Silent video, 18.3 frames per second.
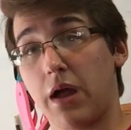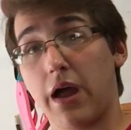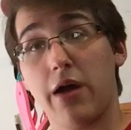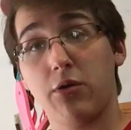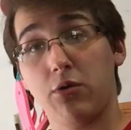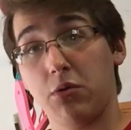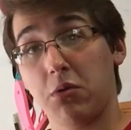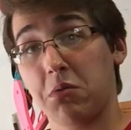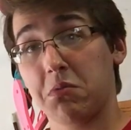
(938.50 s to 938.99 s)

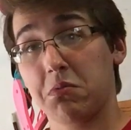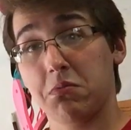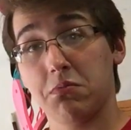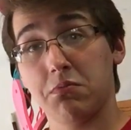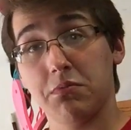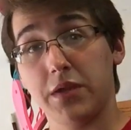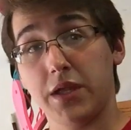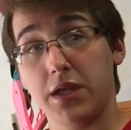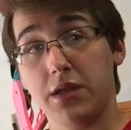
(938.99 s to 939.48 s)
I will
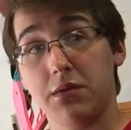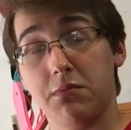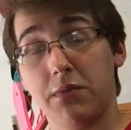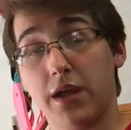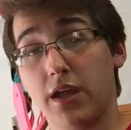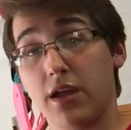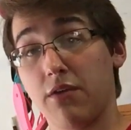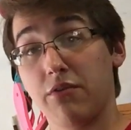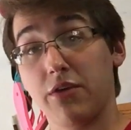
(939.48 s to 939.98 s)
be
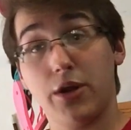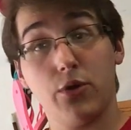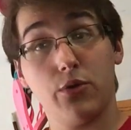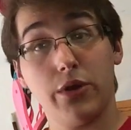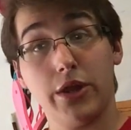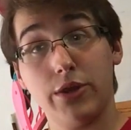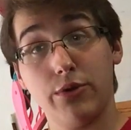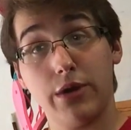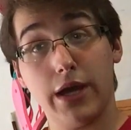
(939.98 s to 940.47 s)
making a video
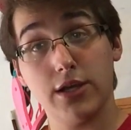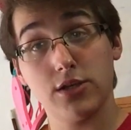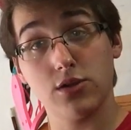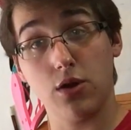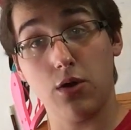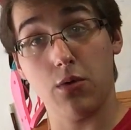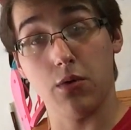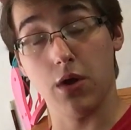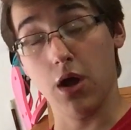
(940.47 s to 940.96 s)
and letting you guys
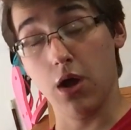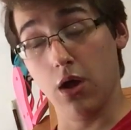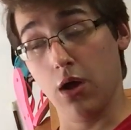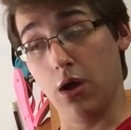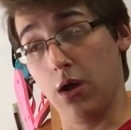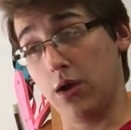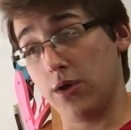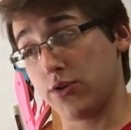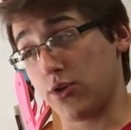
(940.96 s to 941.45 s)
know.
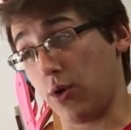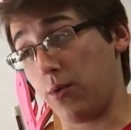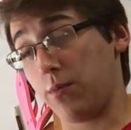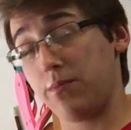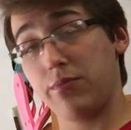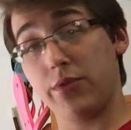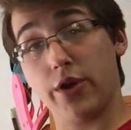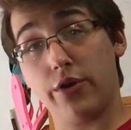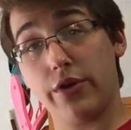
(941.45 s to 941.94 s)

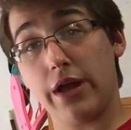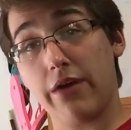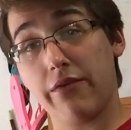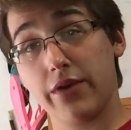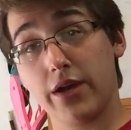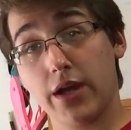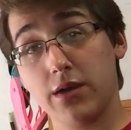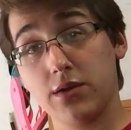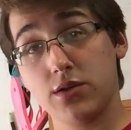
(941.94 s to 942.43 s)
So there you have
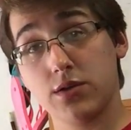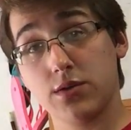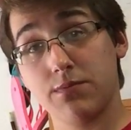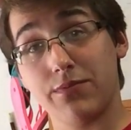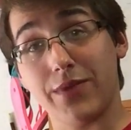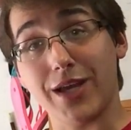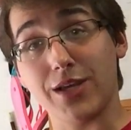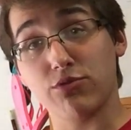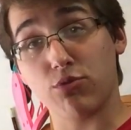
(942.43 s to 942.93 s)
it, guys.
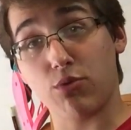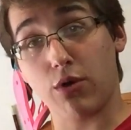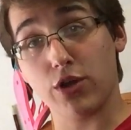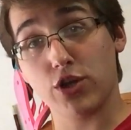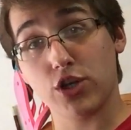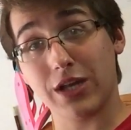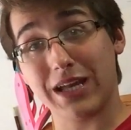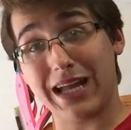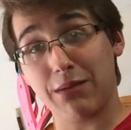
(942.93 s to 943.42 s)
Thanks for
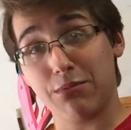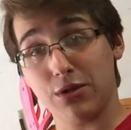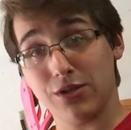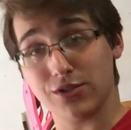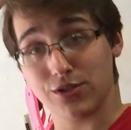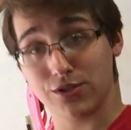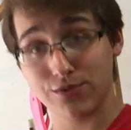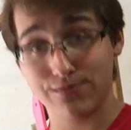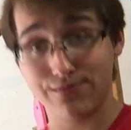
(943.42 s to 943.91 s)
watching, and God
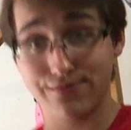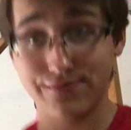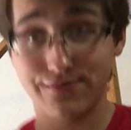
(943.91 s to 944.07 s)
bless.